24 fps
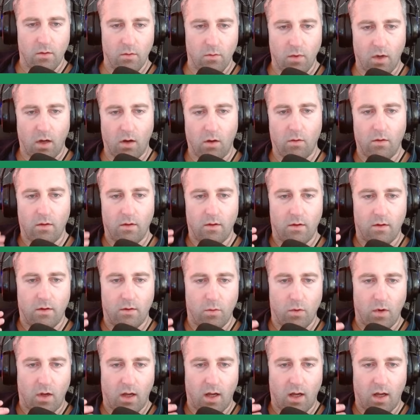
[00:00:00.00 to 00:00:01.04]
well,
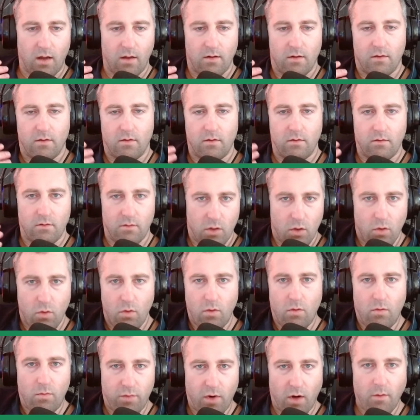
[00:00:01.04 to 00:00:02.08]

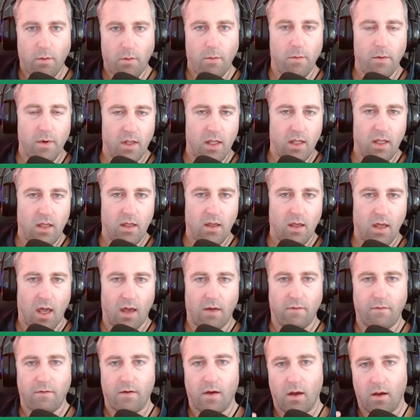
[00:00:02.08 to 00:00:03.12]
you probably
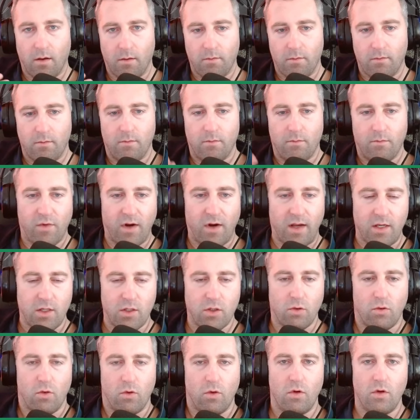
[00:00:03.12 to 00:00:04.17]
have a price
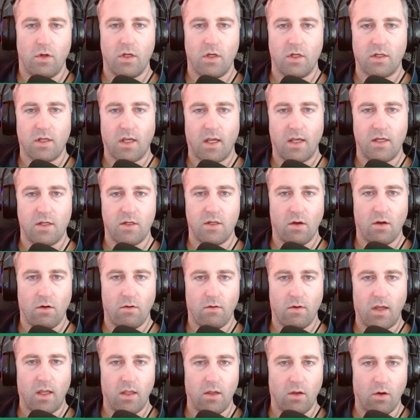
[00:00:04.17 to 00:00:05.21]
to earnings ratio
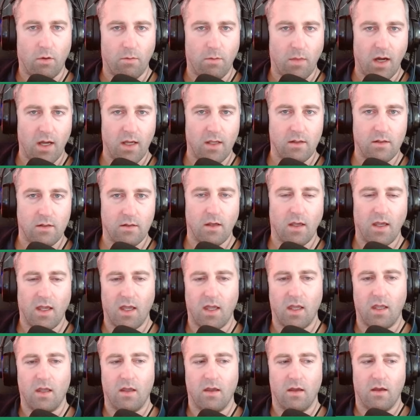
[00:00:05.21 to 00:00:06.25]
in your mind.
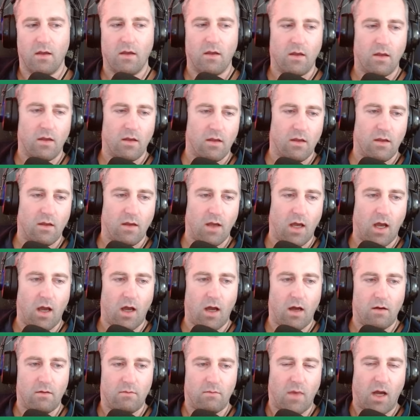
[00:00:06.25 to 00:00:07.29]
Hey,
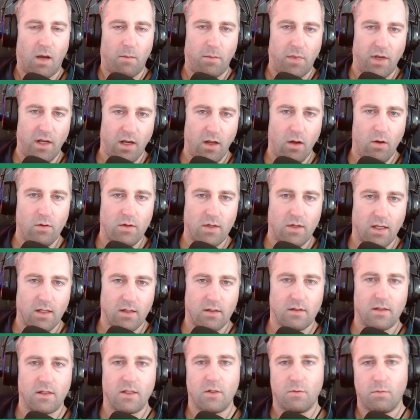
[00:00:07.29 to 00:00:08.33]
below
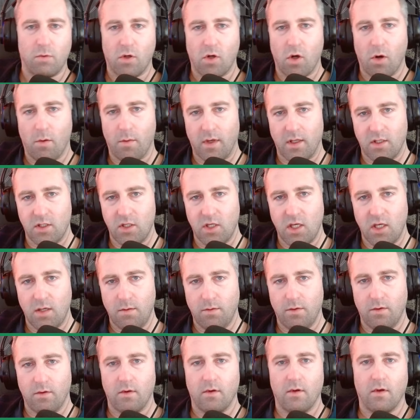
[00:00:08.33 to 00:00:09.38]
that is becoming cheap,
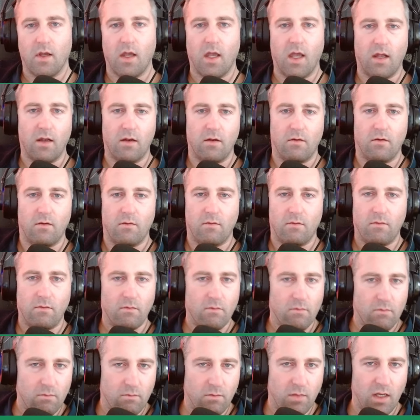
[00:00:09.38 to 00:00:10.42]
and
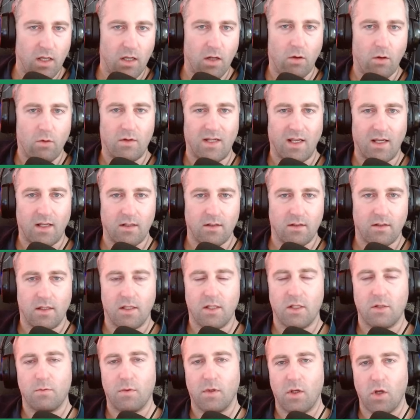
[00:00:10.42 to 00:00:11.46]
below that
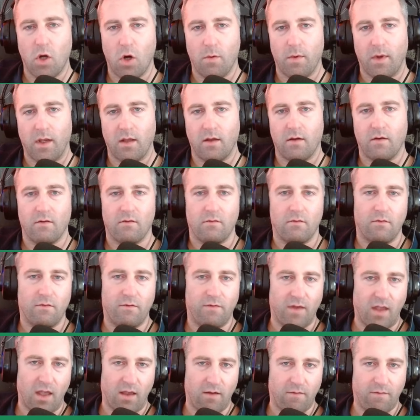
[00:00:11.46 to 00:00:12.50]
is becoming
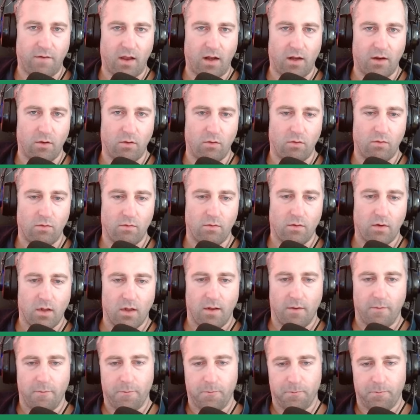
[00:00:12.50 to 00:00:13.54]
fair value.
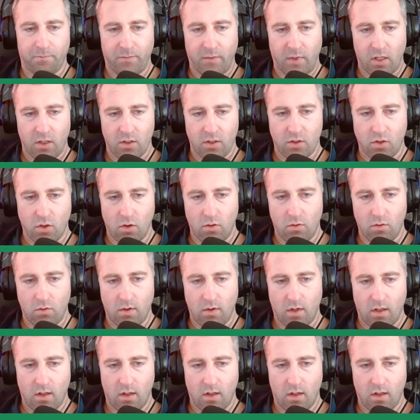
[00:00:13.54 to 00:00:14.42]
So,